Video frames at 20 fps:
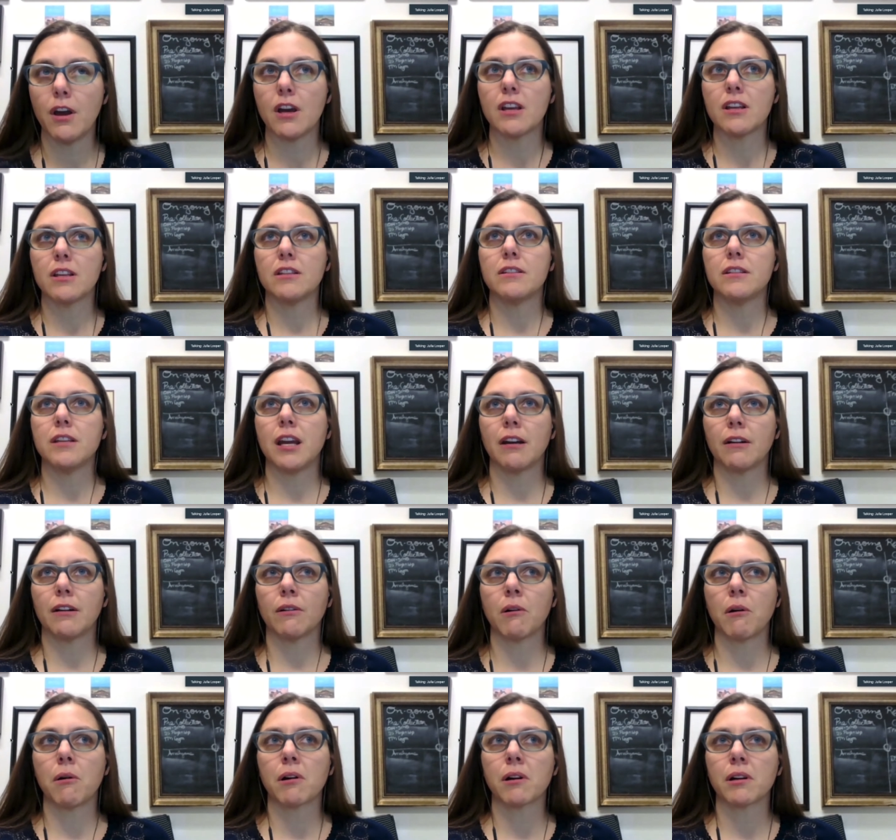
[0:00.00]

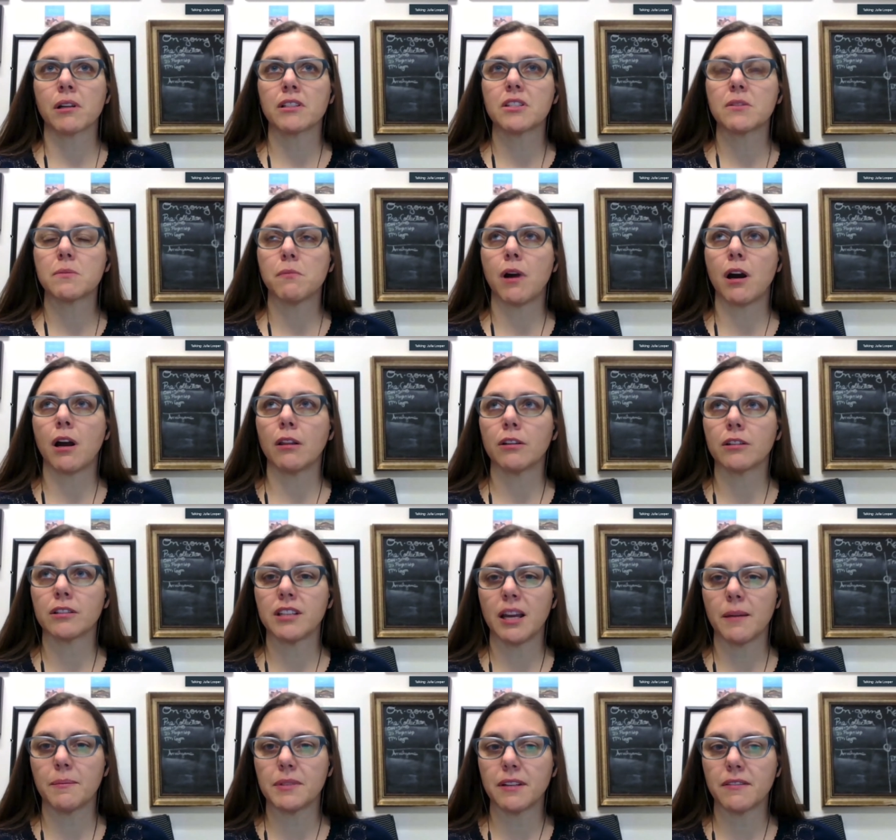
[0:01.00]
narrower, smaller
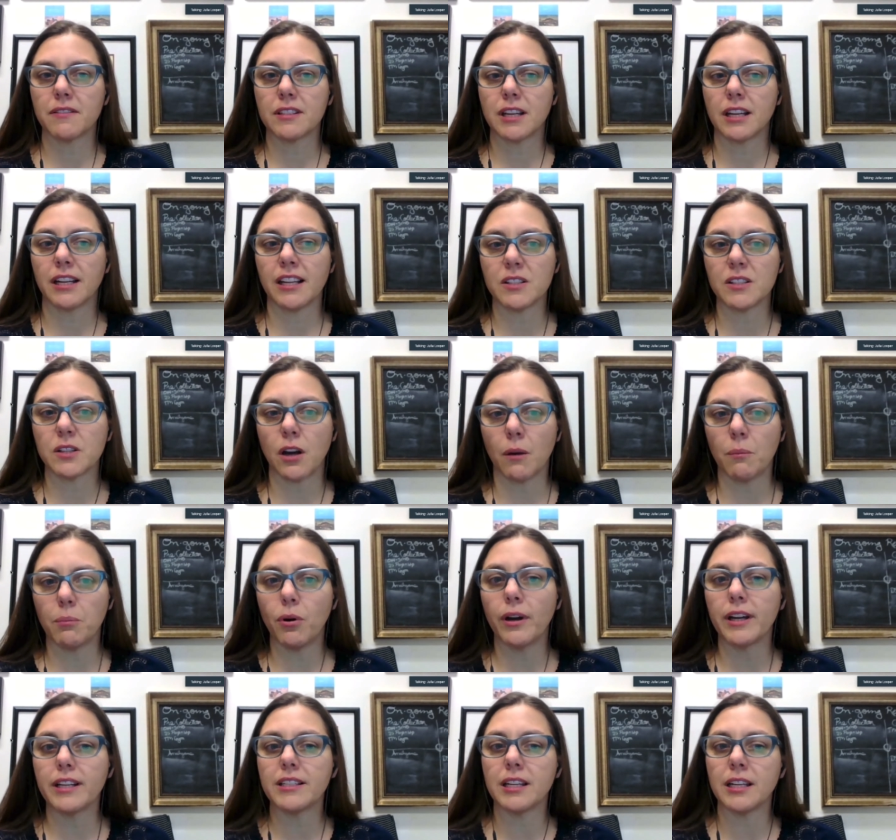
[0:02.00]
types of studies all
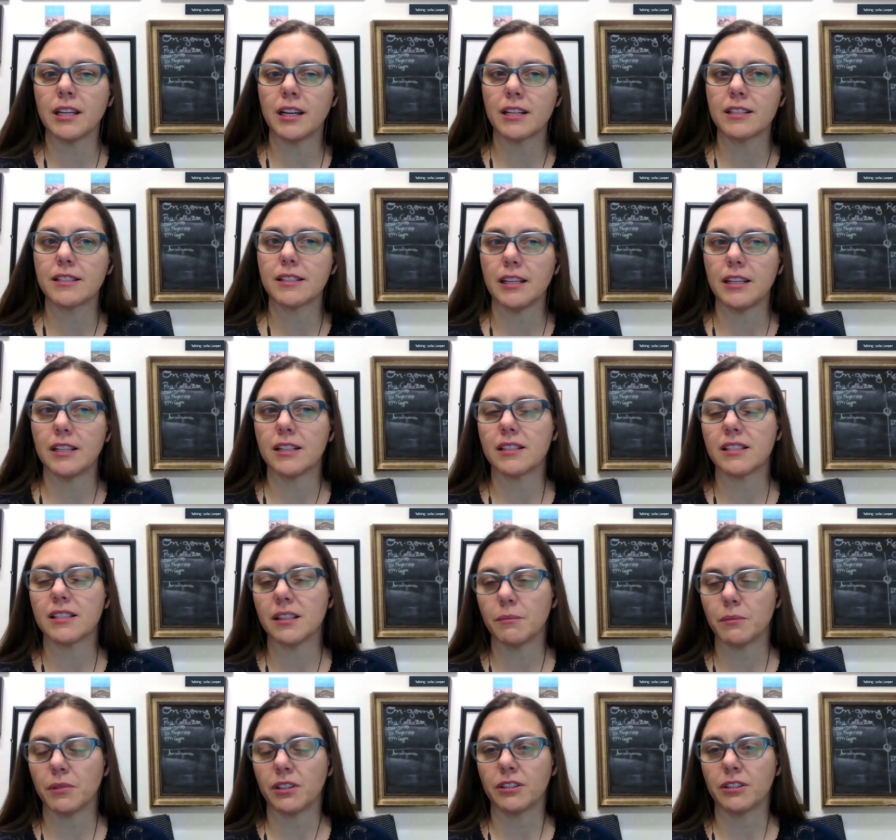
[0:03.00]
pointing us in a
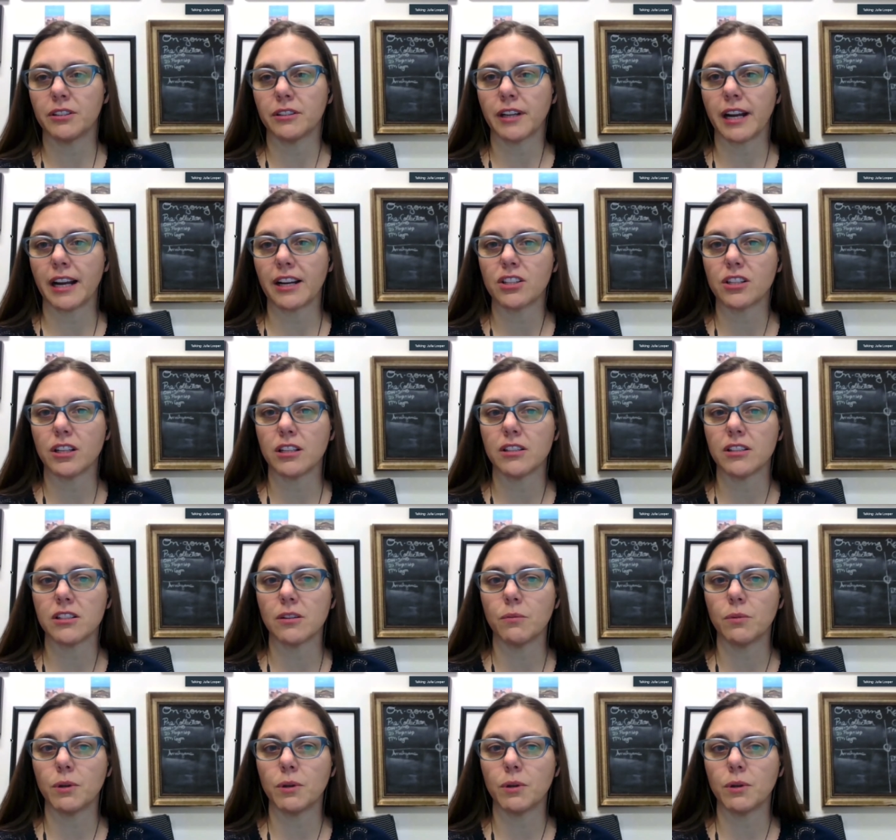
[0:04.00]
similar direction. So we're